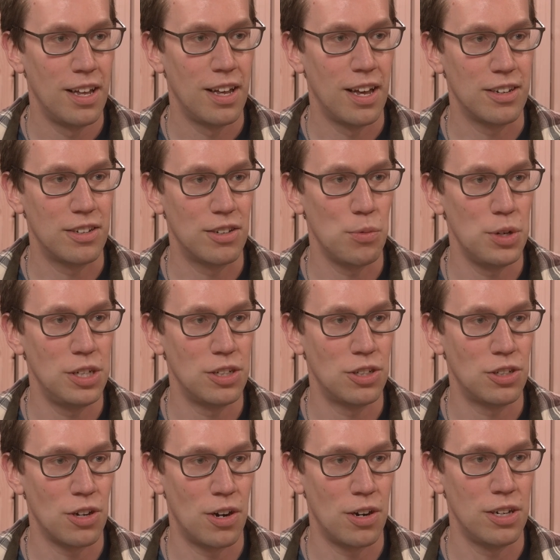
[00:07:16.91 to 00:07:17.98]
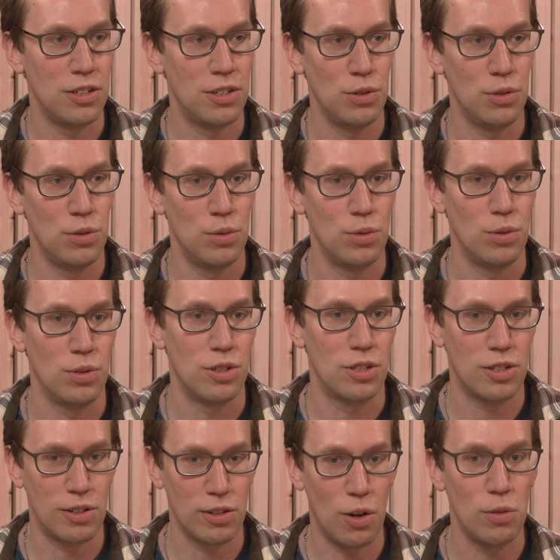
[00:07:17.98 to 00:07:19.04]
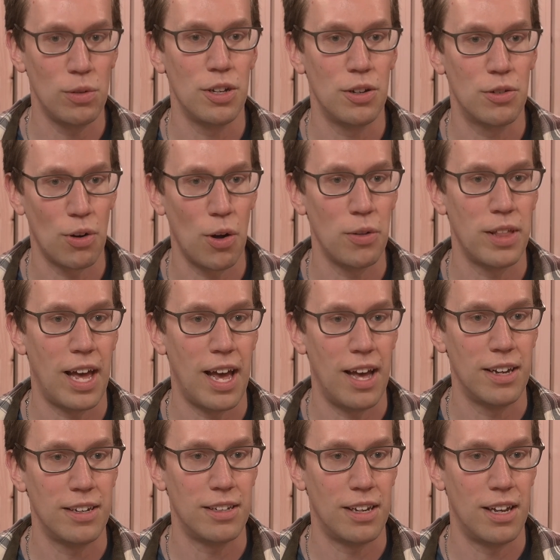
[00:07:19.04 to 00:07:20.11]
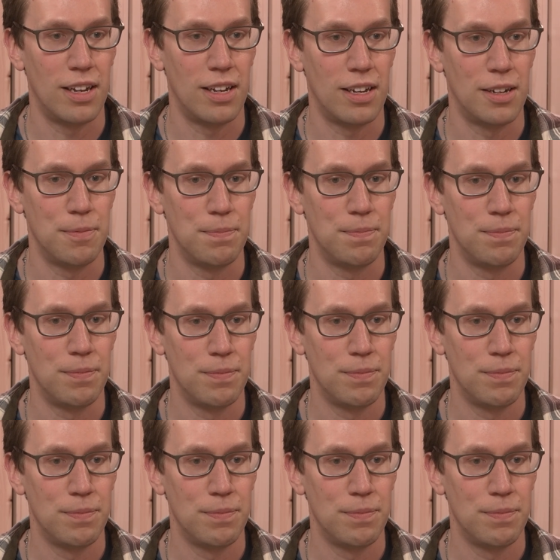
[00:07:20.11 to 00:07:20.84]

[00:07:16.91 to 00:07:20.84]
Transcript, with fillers: and so we just started to slowly grow that um,